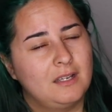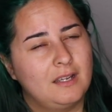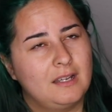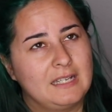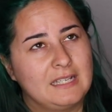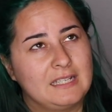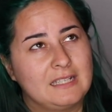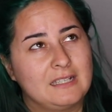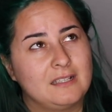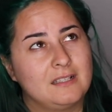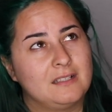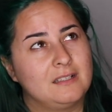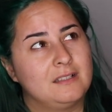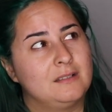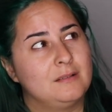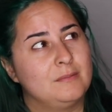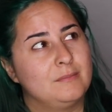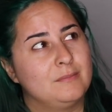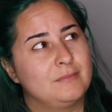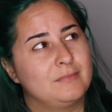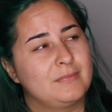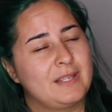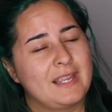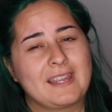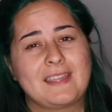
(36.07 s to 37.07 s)

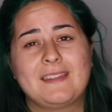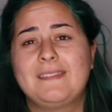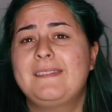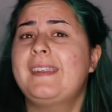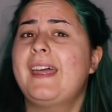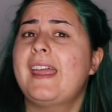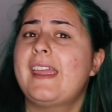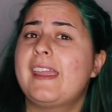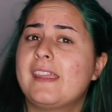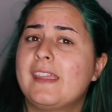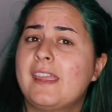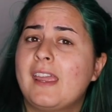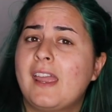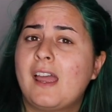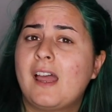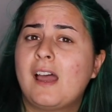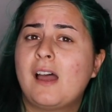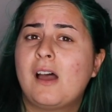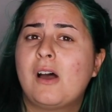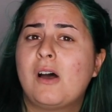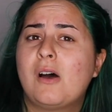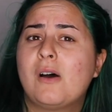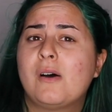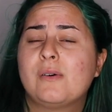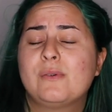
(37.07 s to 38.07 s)
um, like
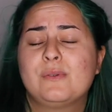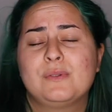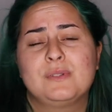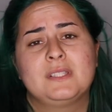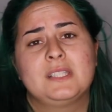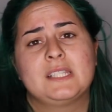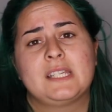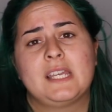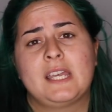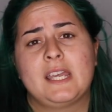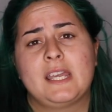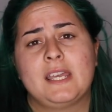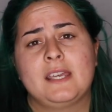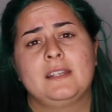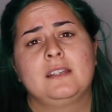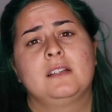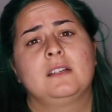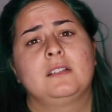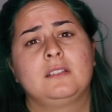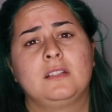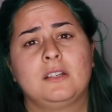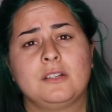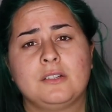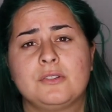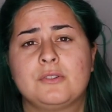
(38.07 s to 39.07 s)
nightgowns and
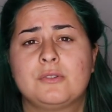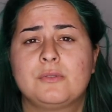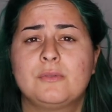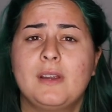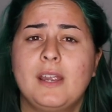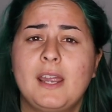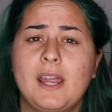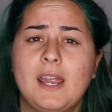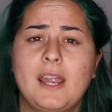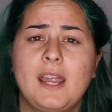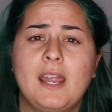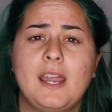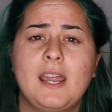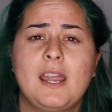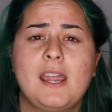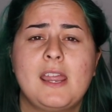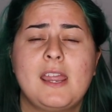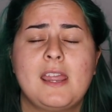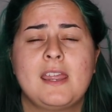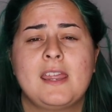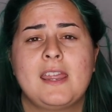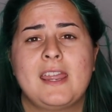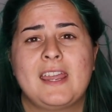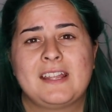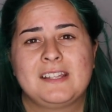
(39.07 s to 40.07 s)

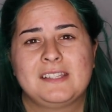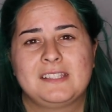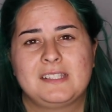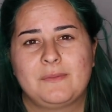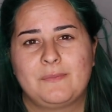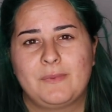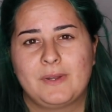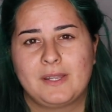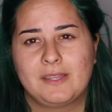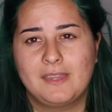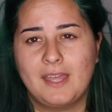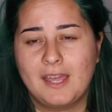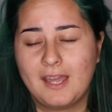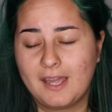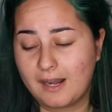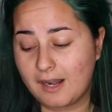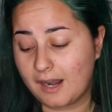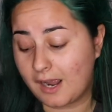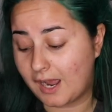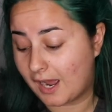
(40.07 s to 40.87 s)
lingerie and stuff like that.